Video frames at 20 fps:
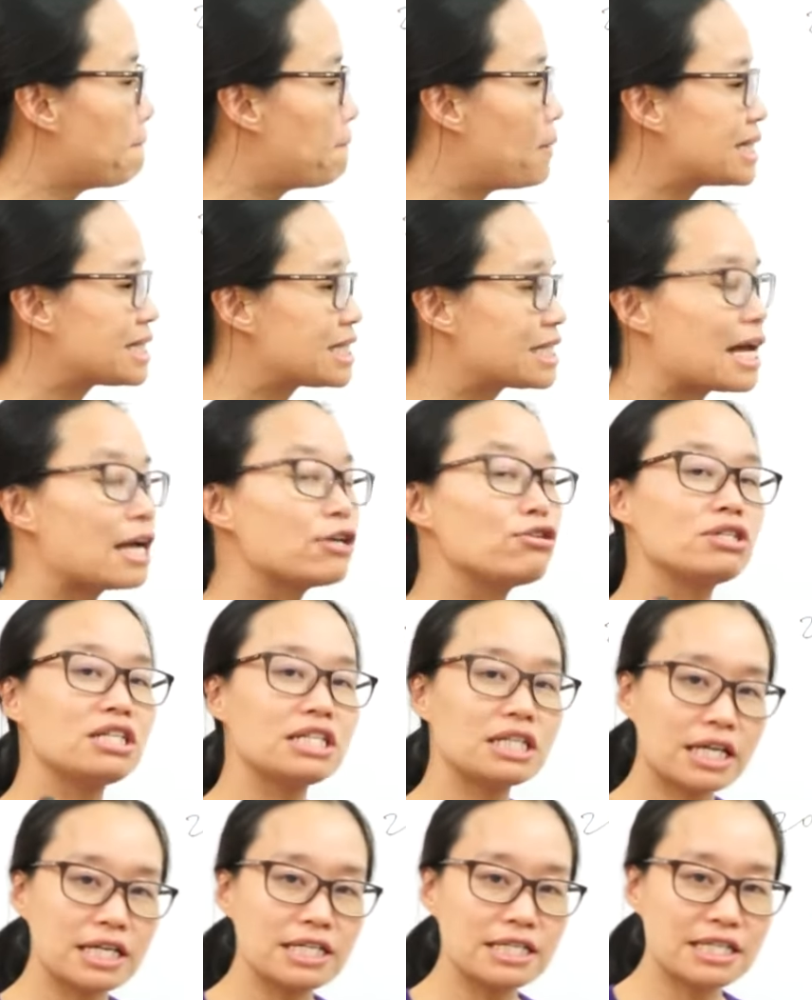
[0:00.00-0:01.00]
But you
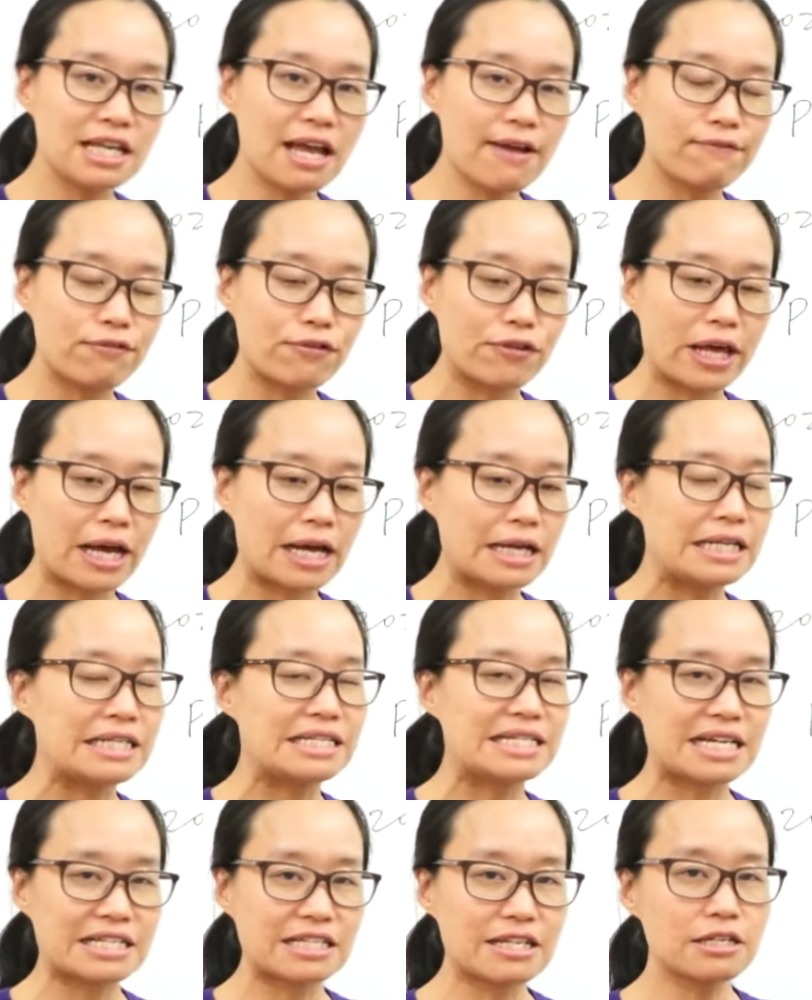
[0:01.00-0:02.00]
need consent for that.
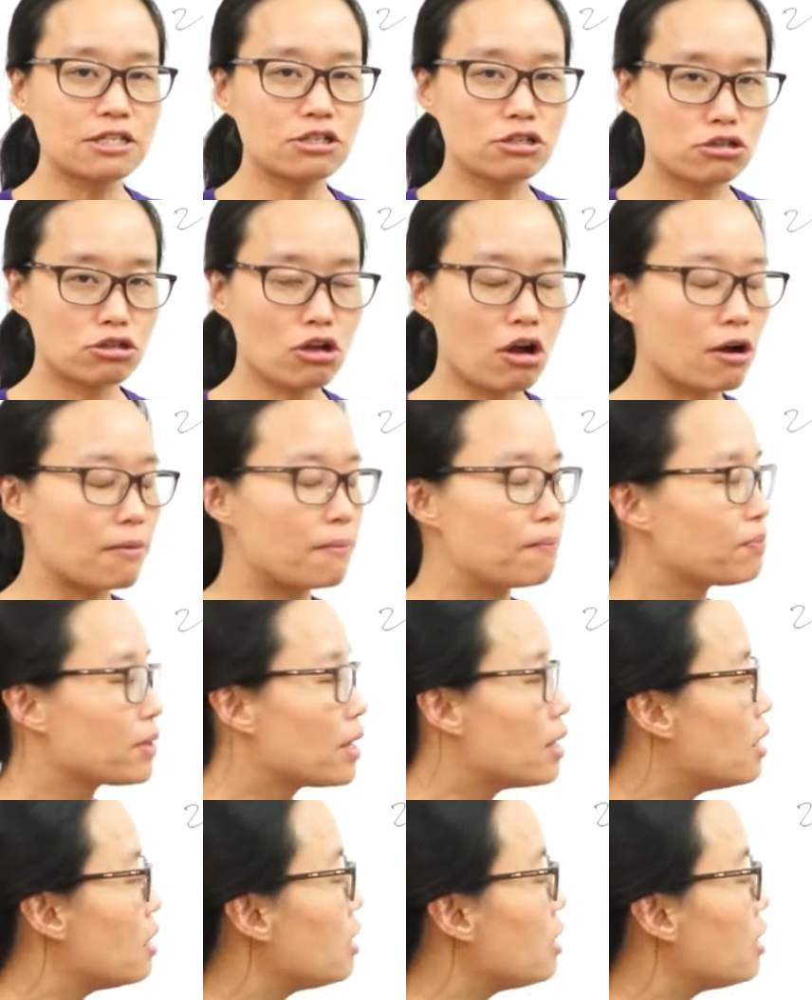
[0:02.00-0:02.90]
It doesn't stop.